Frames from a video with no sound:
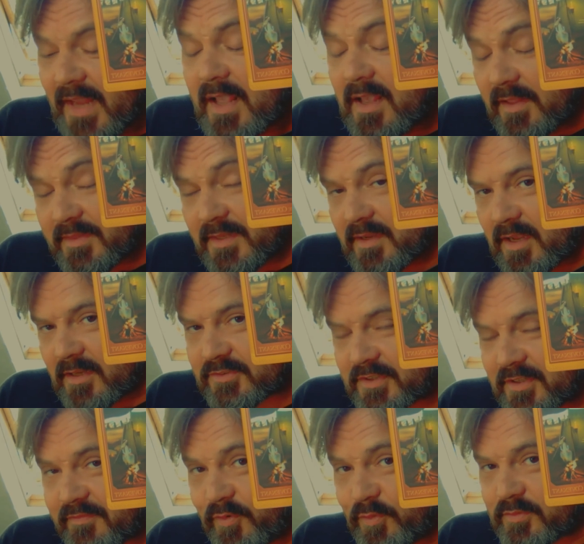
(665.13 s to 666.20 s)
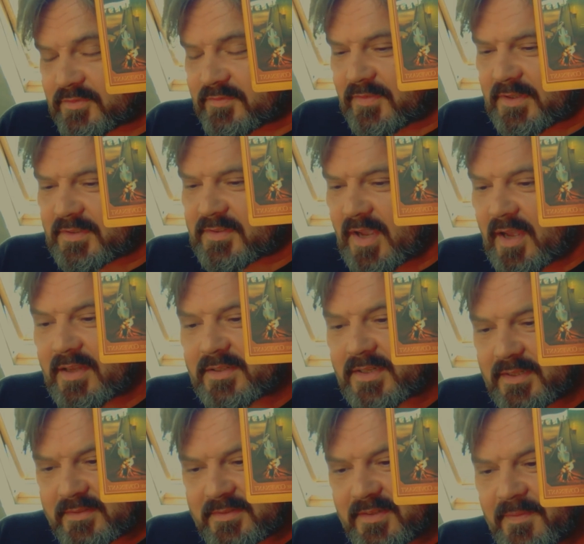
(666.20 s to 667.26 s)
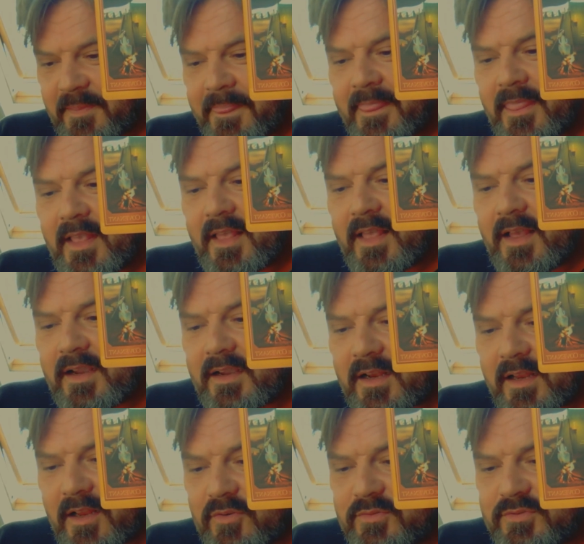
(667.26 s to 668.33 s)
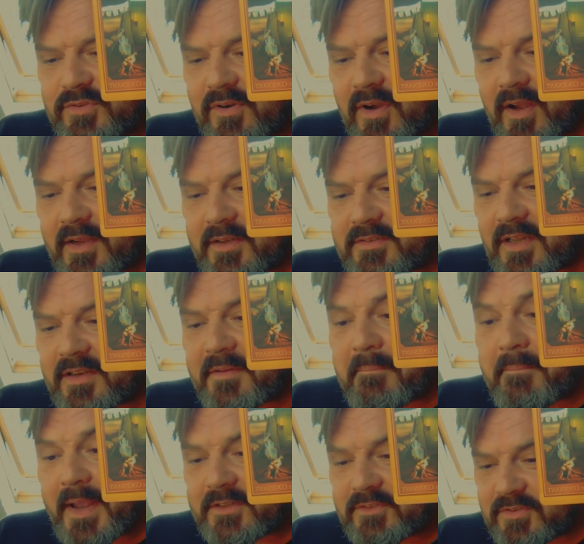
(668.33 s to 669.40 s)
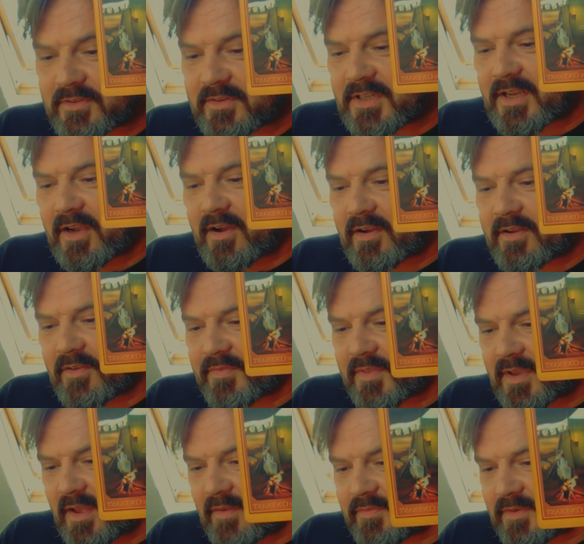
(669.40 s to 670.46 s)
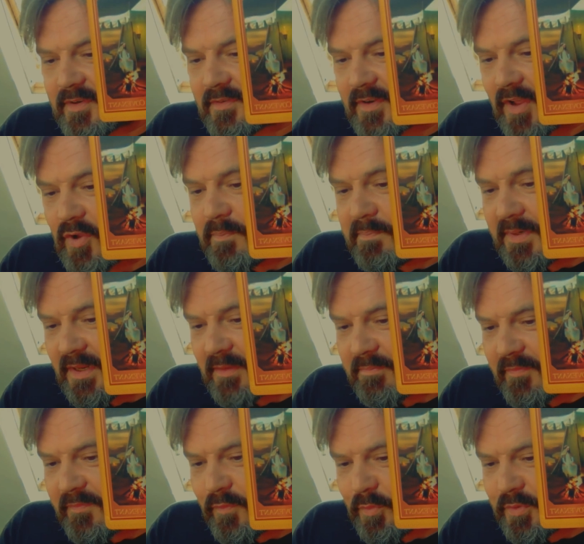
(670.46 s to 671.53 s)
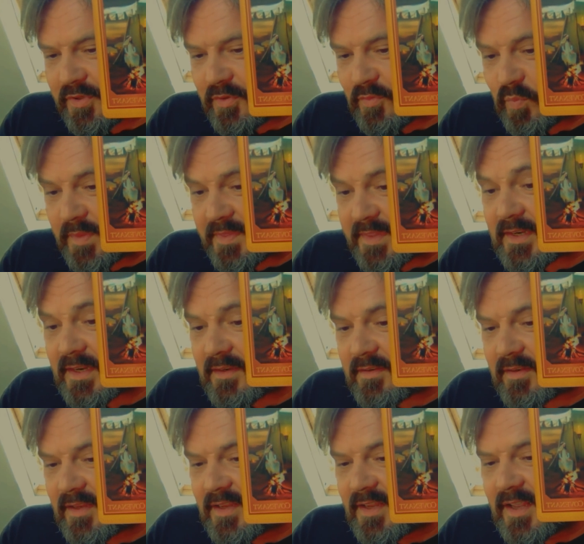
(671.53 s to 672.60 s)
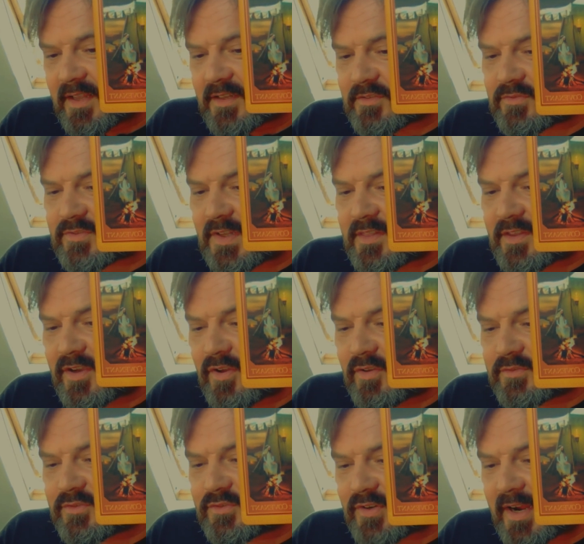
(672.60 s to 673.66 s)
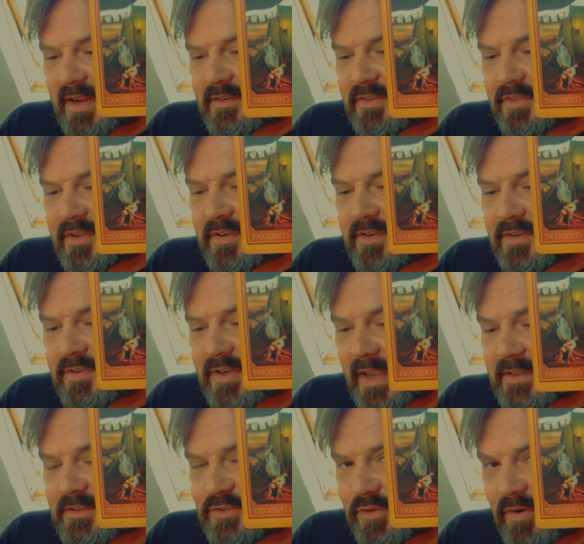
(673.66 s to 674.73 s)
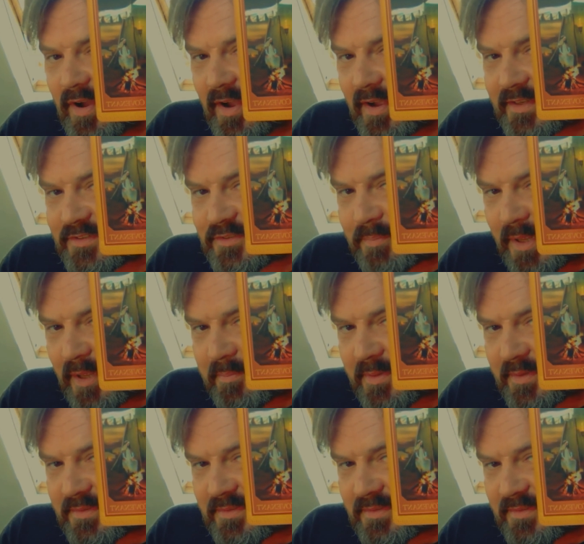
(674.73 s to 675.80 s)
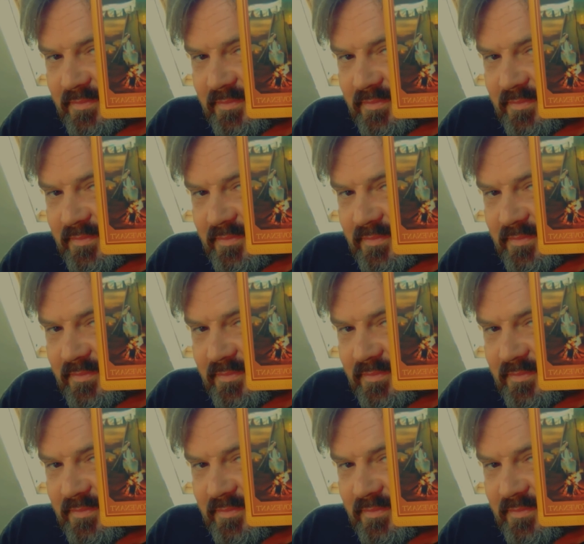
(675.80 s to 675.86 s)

And the Akashic Force for this card is, close your eyes and imagine the Ark of the Covenant opening before you. Within it, you see the contract that contains your highest purpose.